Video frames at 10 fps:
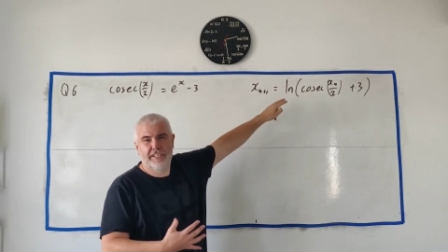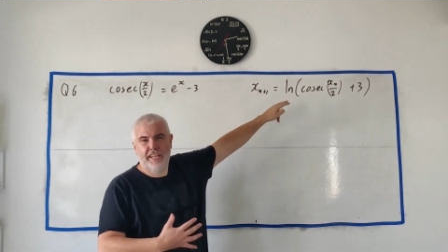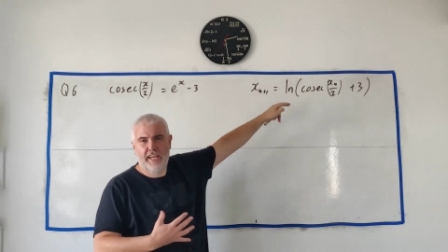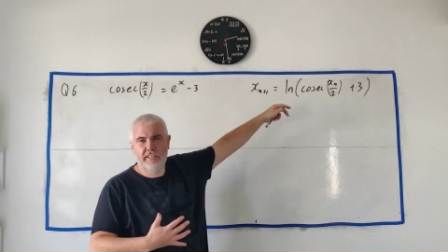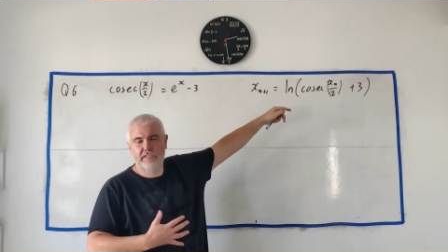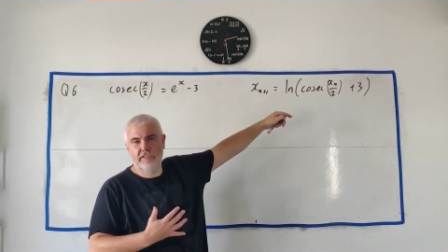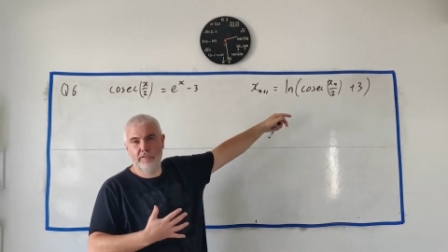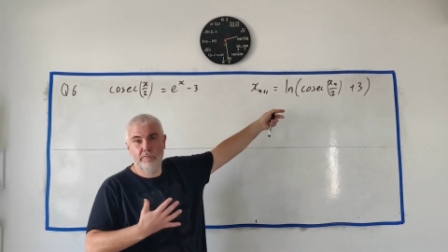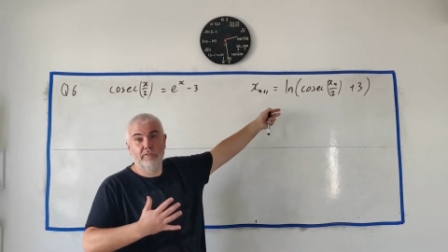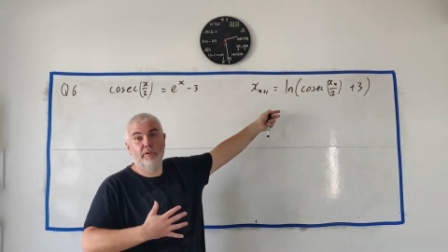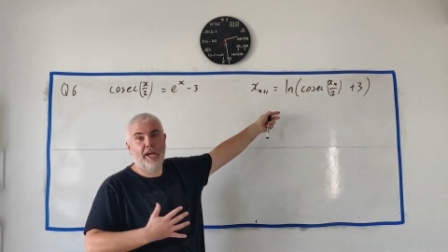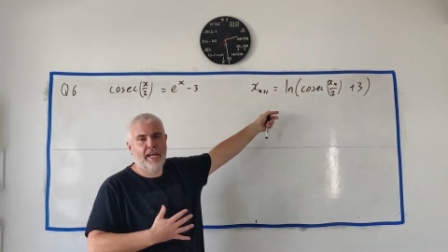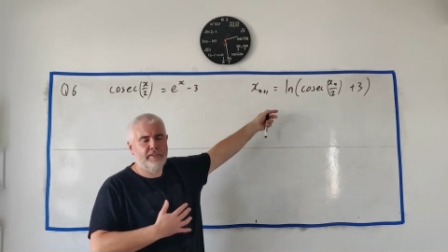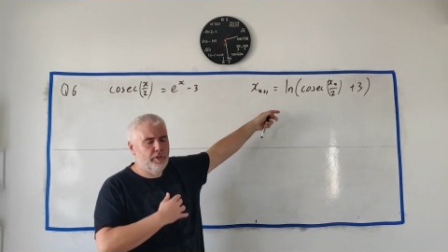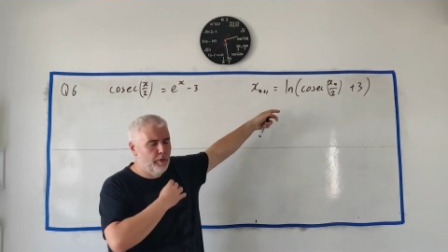in case you
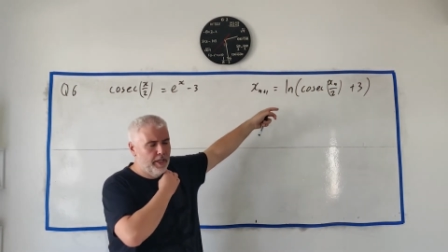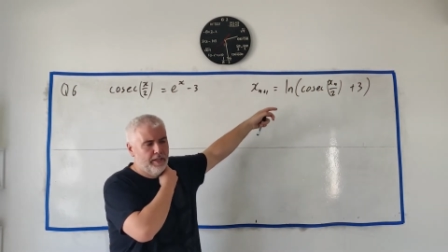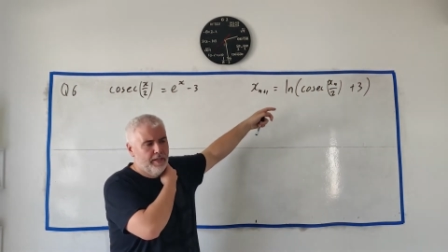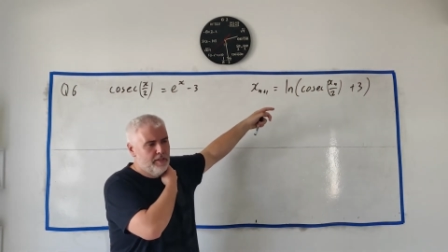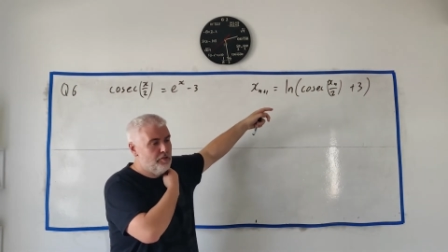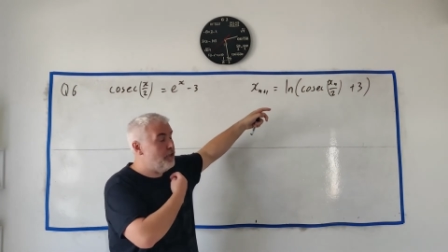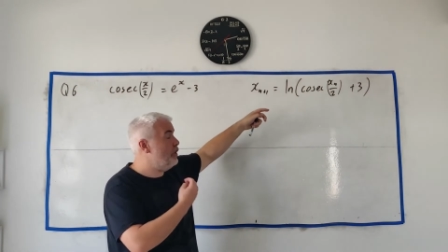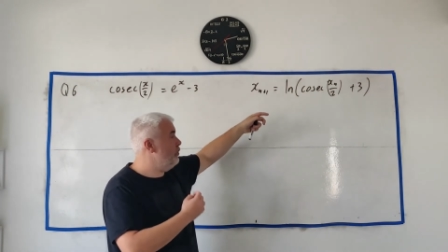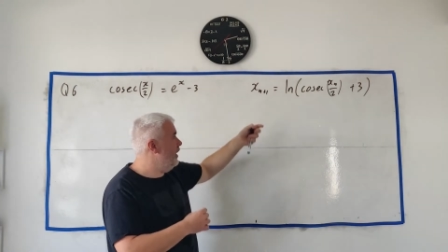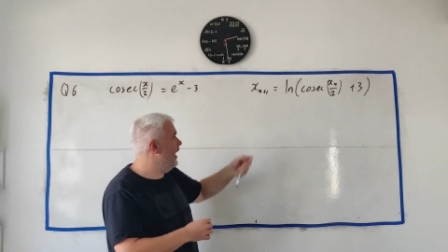can't do it, so you can do the